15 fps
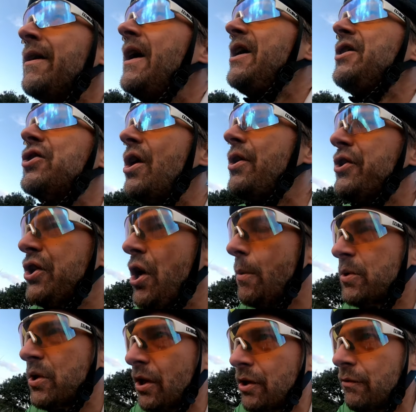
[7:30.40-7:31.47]
Each of those
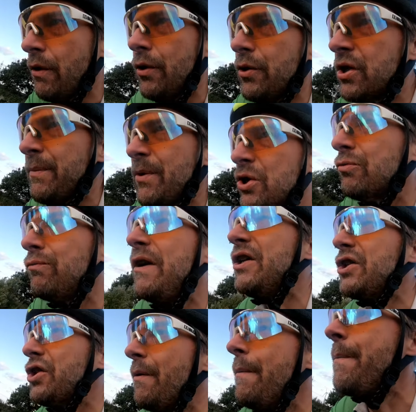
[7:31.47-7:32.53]
stops along the route, you must
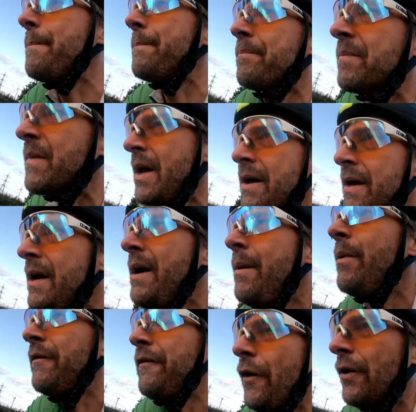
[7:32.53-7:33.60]
reach them
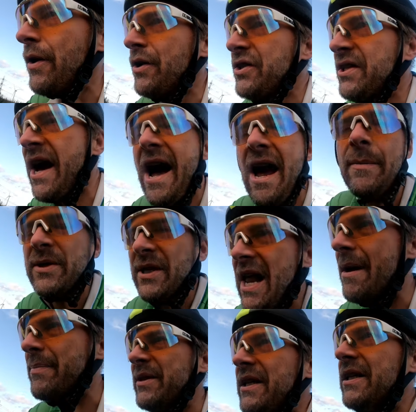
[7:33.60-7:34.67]
before those times
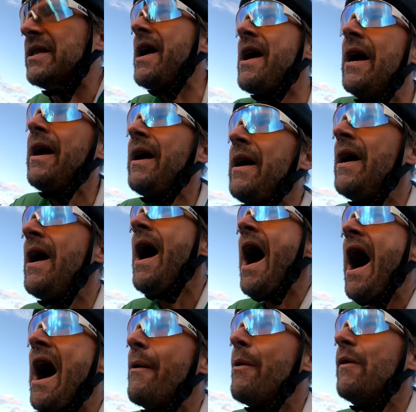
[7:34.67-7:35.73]
elapses.
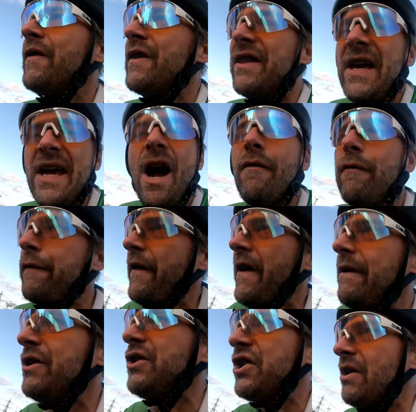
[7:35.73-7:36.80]
However, they are
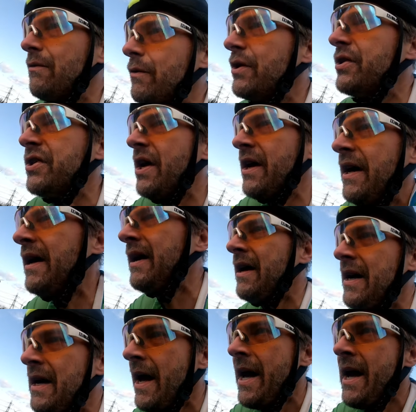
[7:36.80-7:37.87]
very generous.
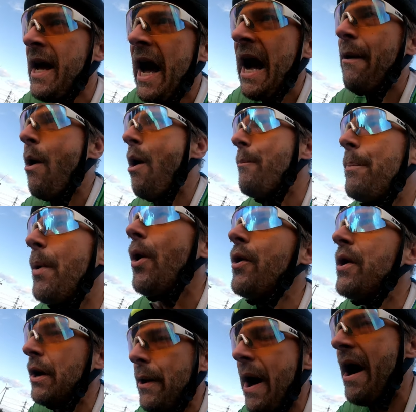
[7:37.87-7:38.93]
I won't bore
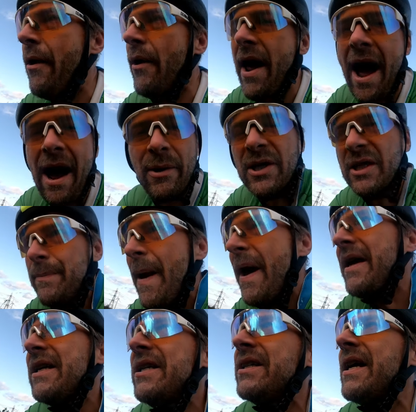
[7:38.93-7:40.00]
you how it's
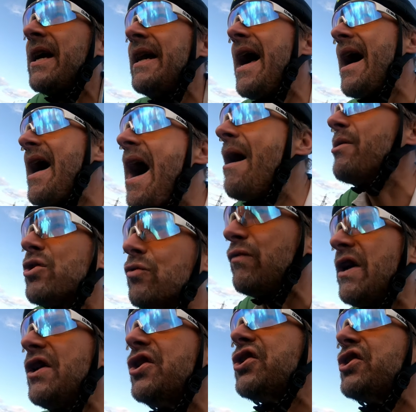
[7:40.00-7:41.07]
based and that how it's
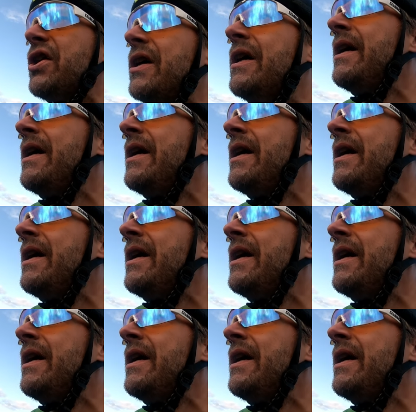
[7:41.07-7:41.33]
reached.